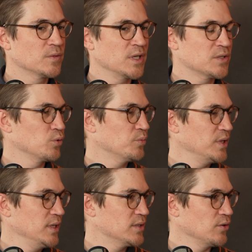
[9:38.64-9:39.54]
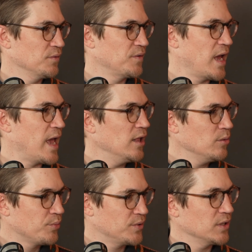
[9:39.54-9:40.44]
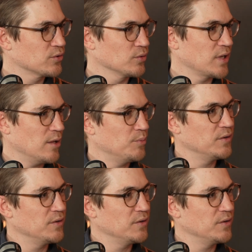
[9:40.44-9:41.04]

This would be sort of a help that could help